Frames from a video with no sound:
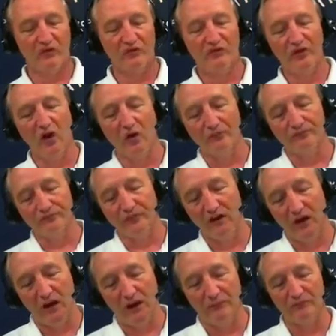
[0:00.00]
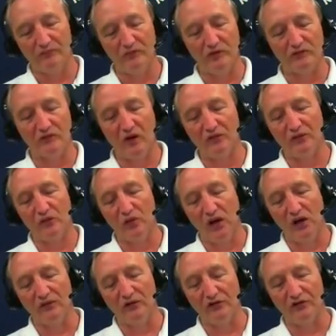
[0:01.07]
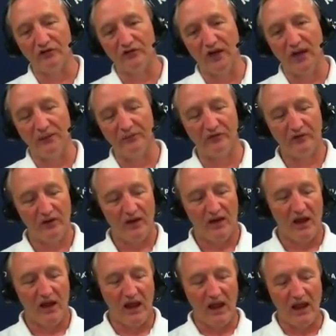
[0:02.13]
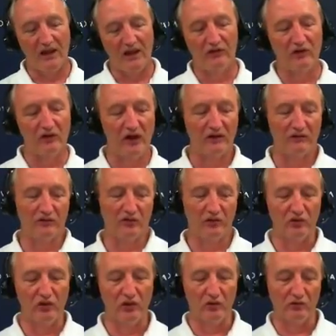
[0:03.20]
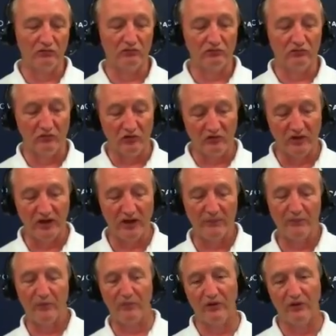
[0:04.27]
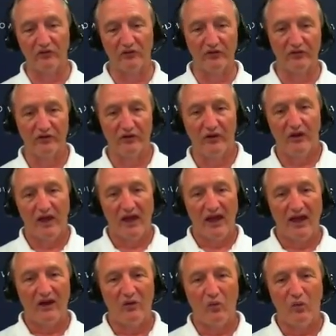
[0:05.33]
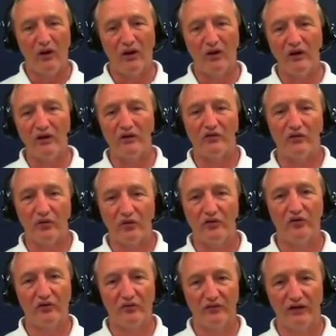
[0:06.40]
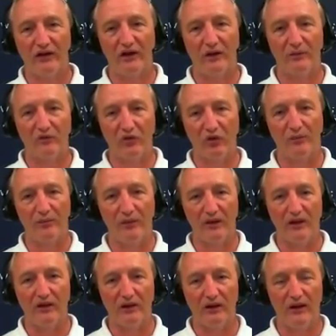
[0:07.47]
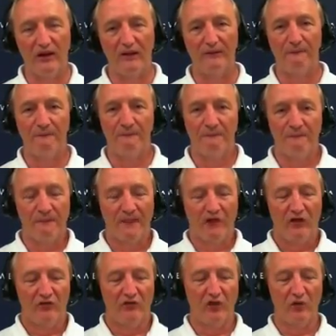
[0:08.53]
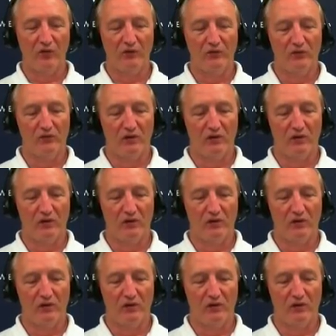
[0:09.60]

So you've gone through all those steps and you set up your business. What are your sources of income going to be? And so